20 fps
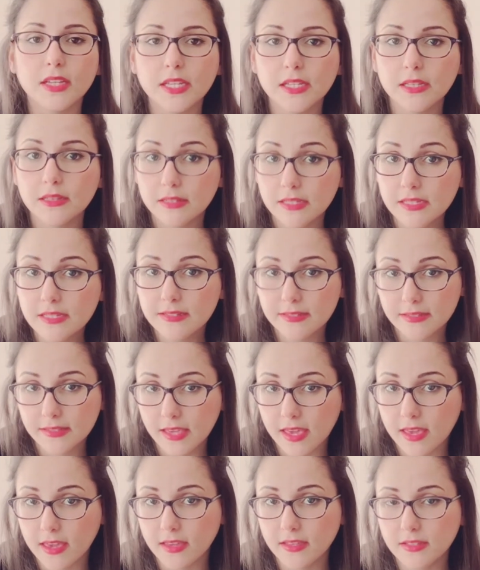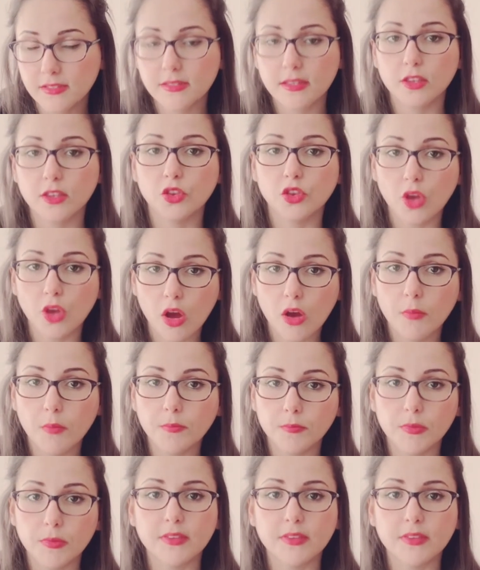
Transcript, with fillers: In this case, the DOM